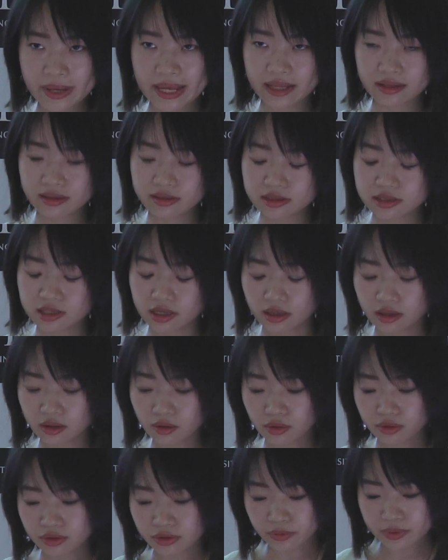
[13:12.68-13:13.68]
painting
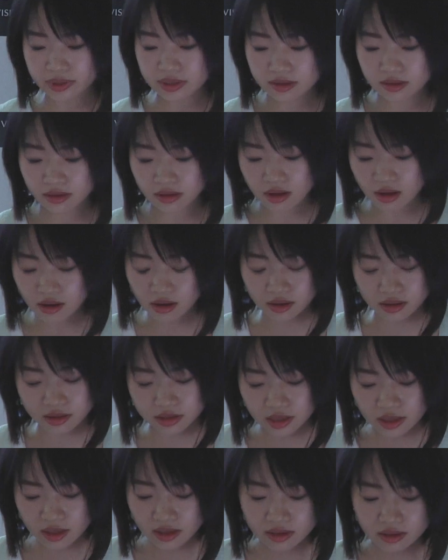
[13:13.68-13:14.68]
or in Western art,
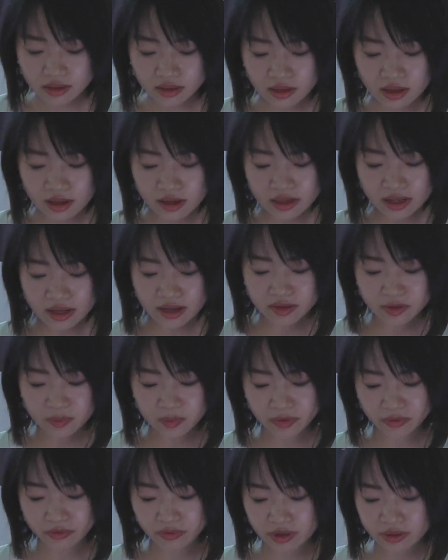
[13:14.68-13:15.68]
the line has
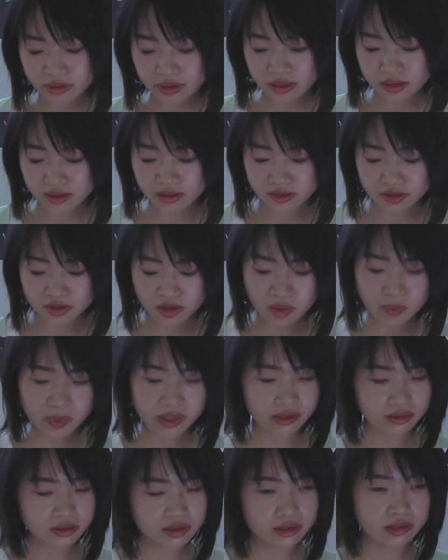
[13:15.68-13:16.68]
been very
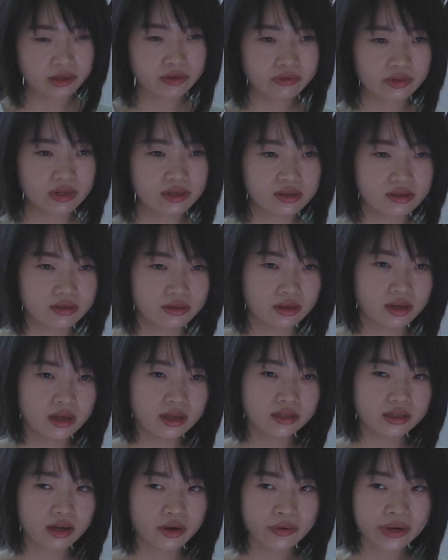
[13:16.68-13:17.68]
determinative. It's
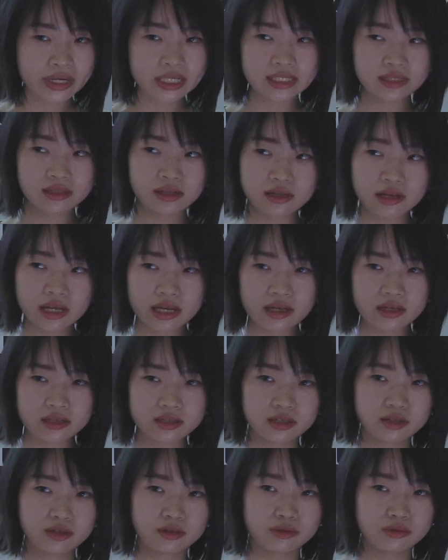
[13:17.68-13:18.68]
directly
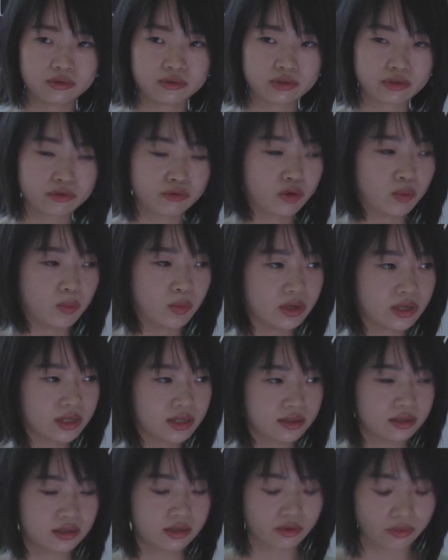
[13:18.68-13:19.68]
linked to the
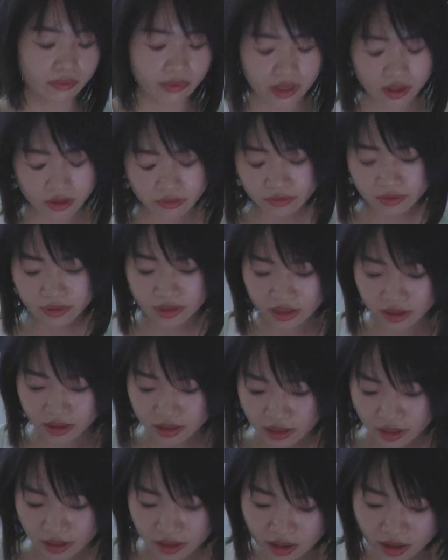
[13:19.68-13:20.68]
formalistic way of
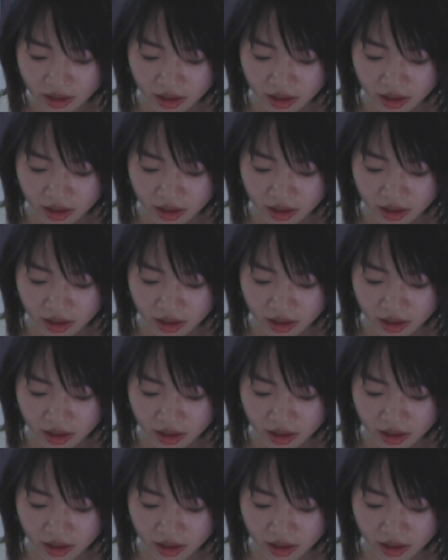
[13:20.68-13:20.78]
thinking.